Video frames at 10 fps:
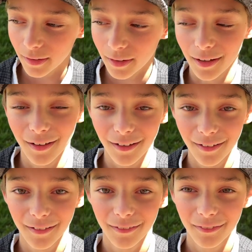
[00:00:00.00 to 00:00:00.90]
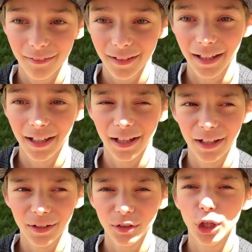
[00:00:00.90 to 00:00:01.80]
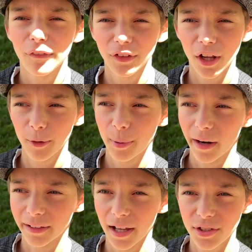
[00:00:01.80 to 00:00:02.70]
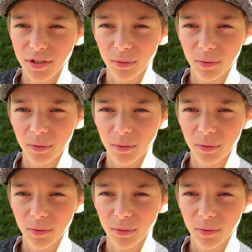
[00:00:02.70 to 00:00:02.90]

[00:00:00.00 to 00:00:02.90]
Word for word: Uh, and you have another podcast.